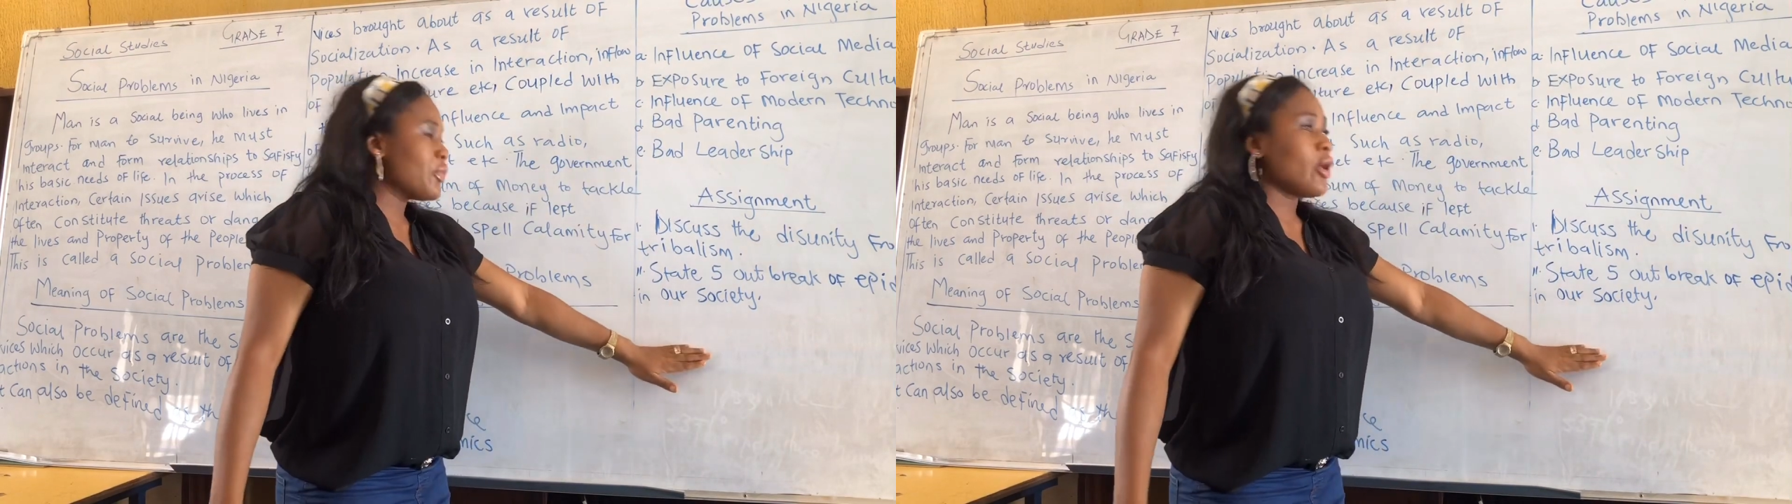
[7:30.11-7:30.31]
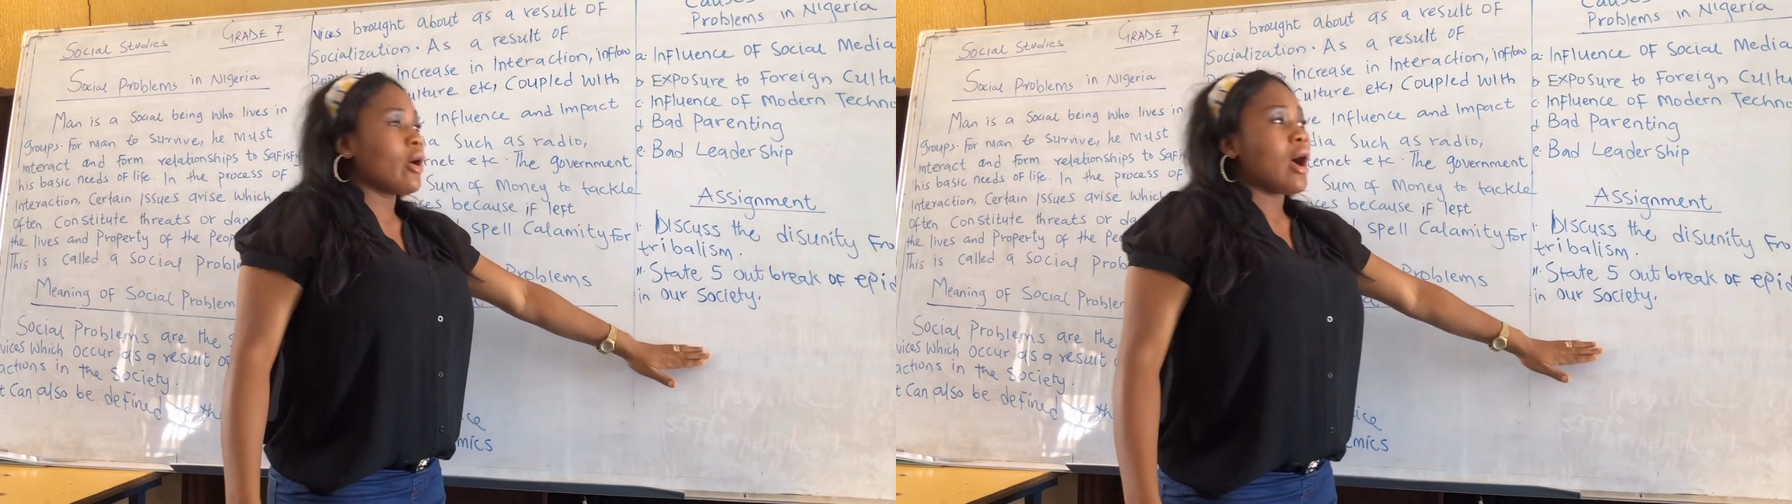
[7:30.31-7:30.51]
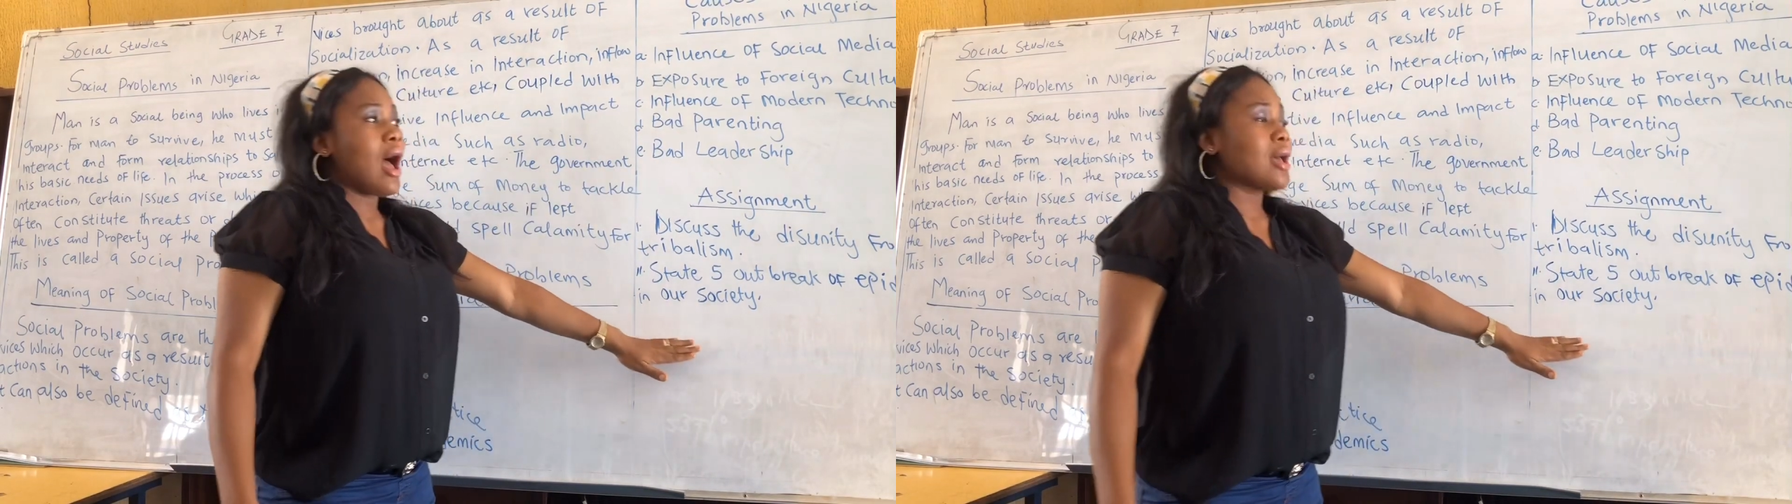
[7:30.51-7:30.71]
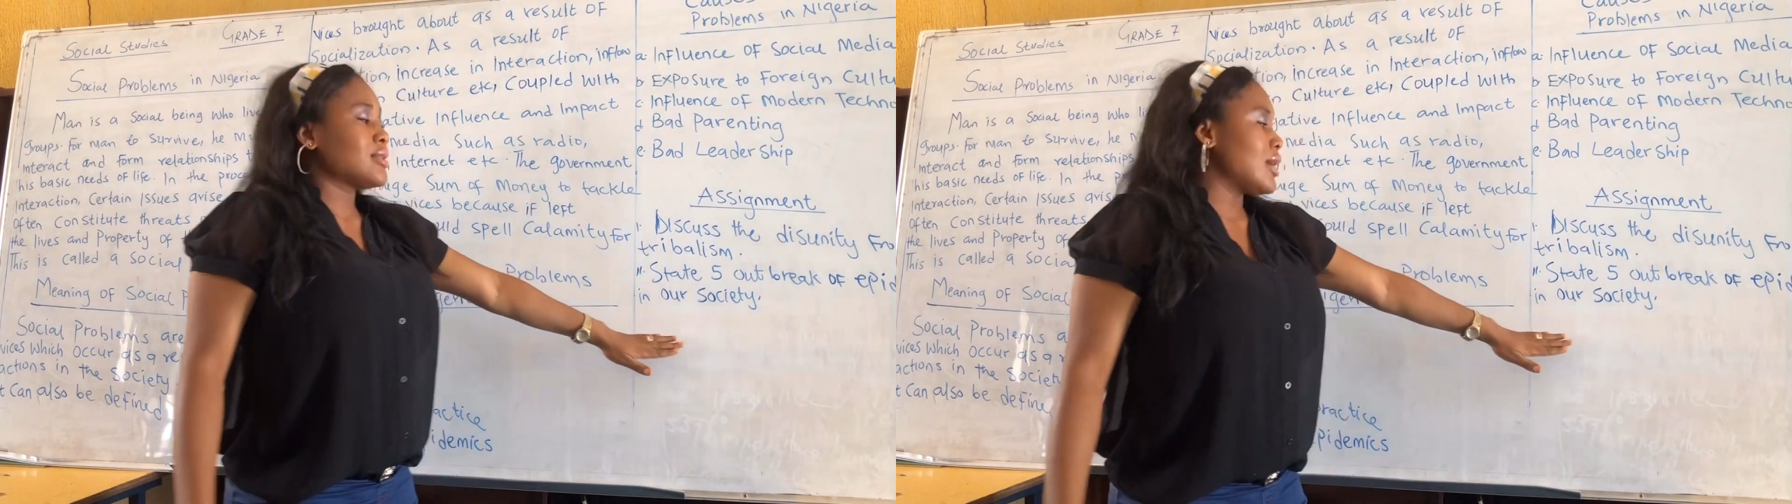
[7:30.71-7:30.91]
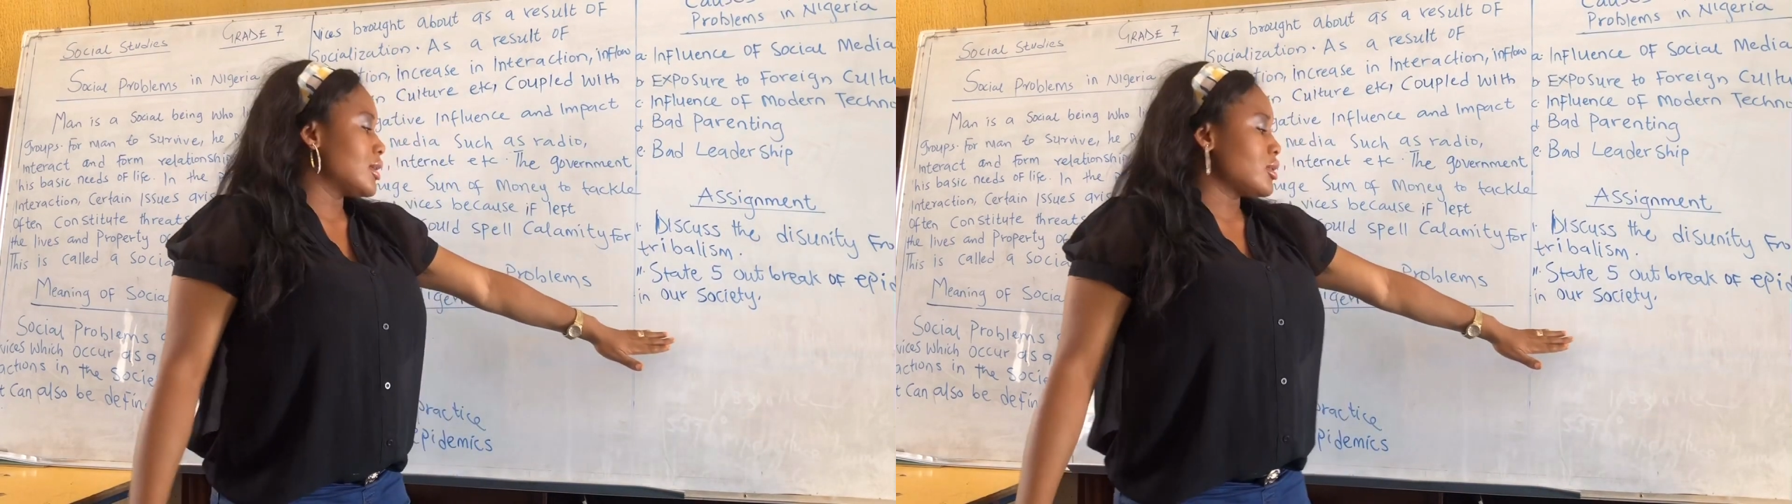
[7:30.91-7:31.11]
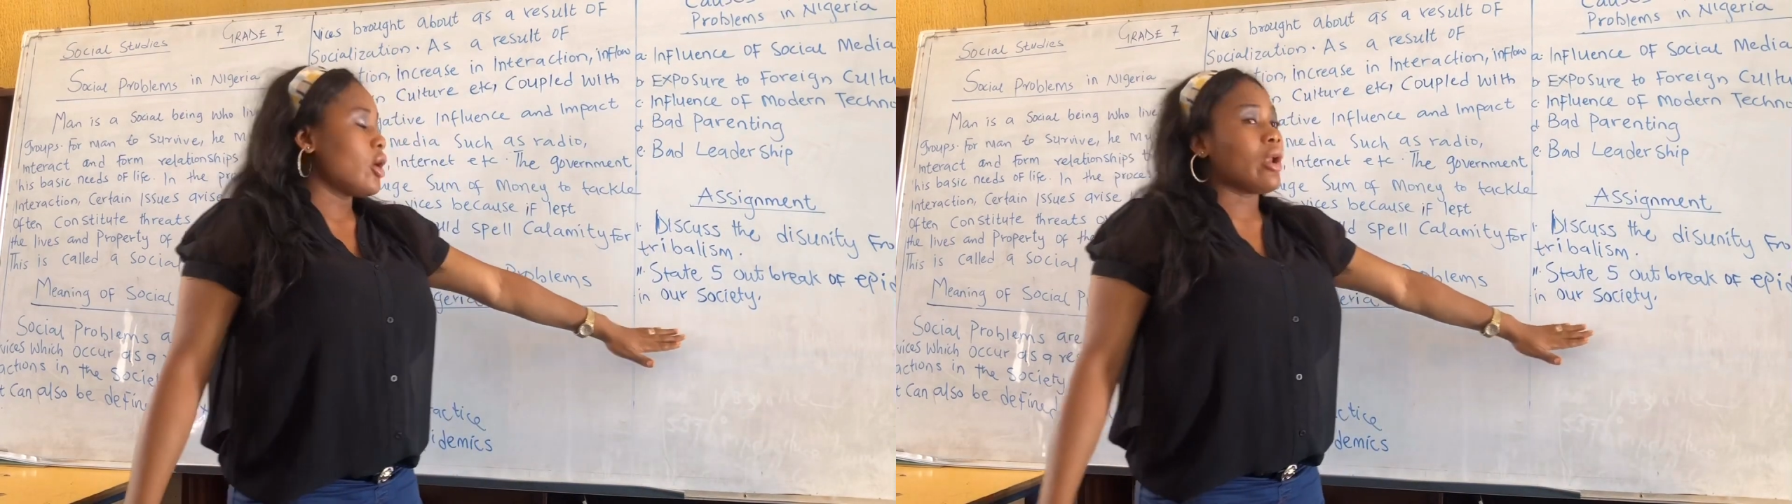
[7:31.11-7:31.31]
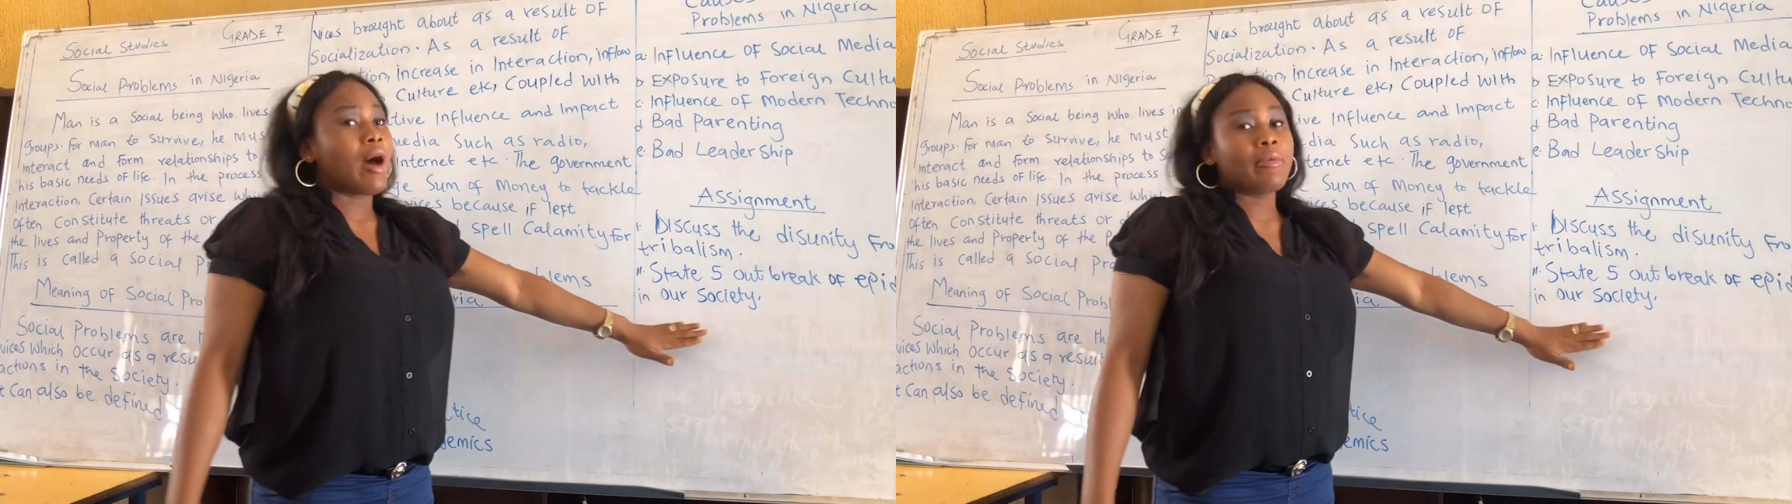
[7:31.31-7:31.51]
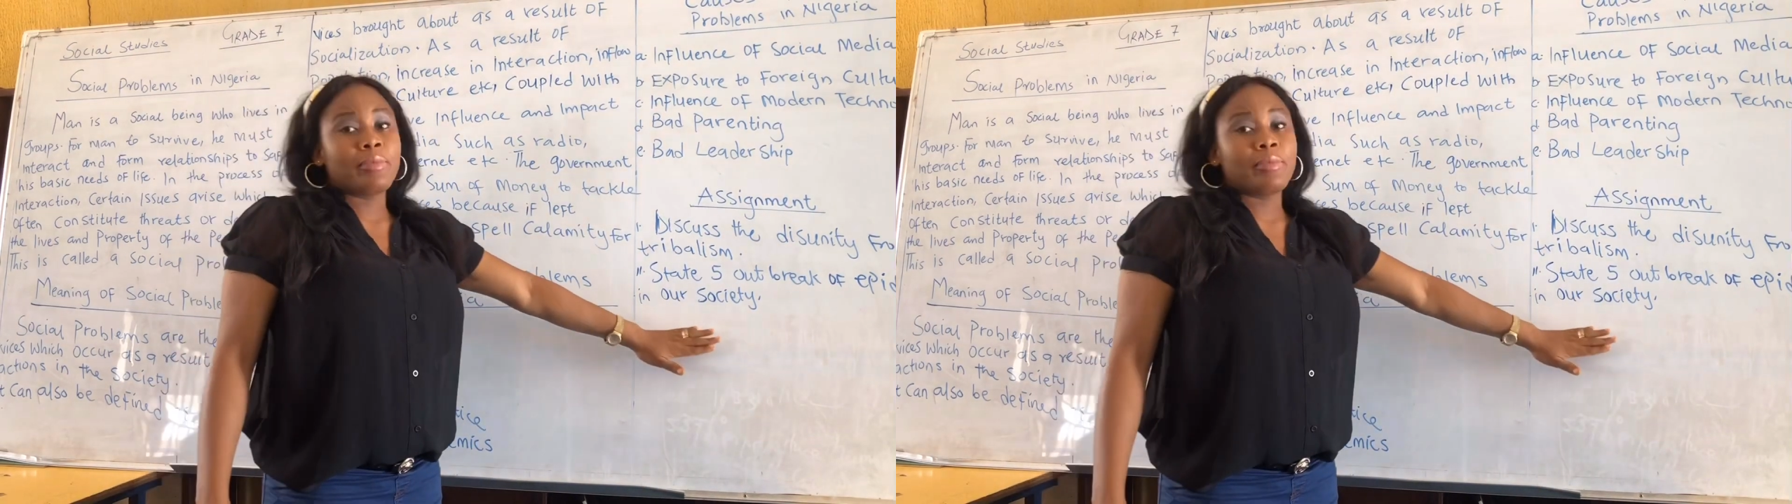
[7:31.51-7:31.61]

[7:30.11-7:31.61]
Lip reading: your answers on our